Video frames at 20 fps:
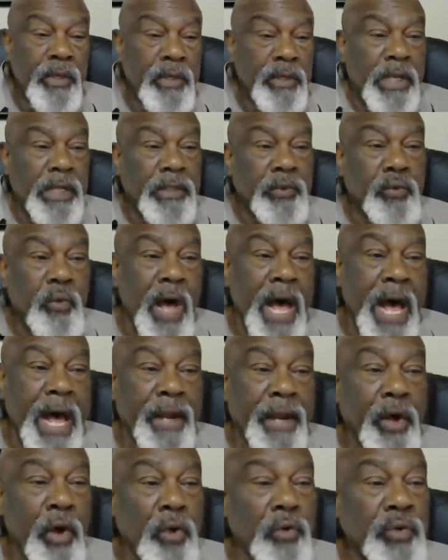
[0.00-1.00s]
That's why
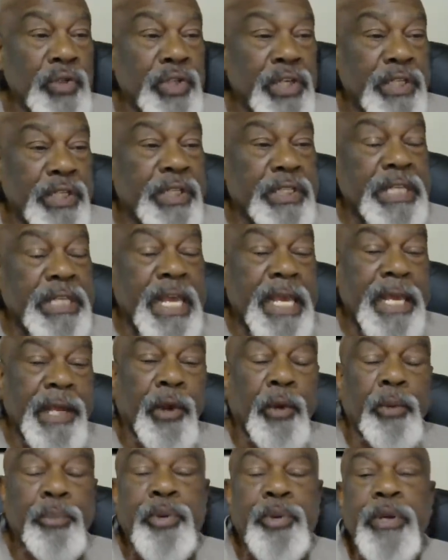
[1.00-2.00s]
I don't just
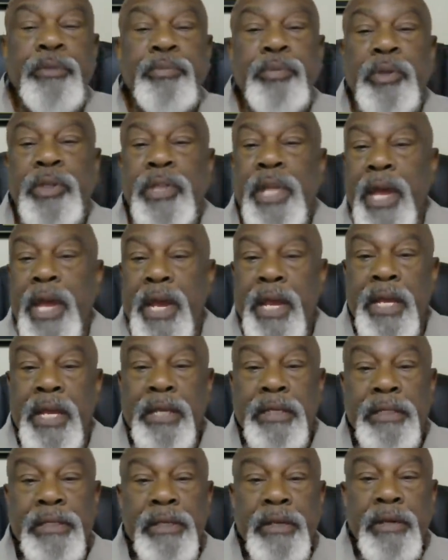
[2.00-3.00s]
tell people
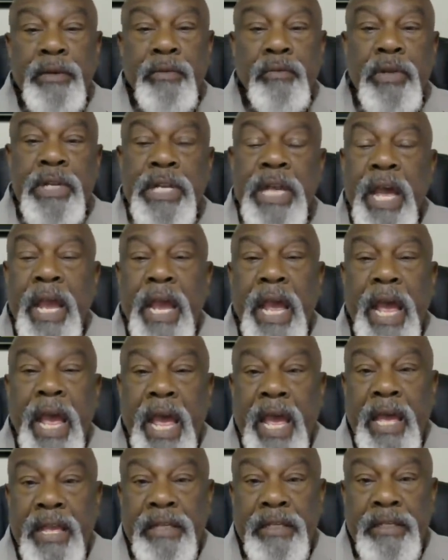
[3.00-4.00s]
things when they
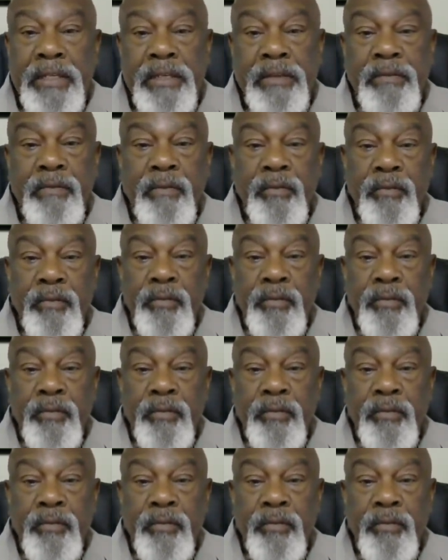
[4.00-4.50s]
ask.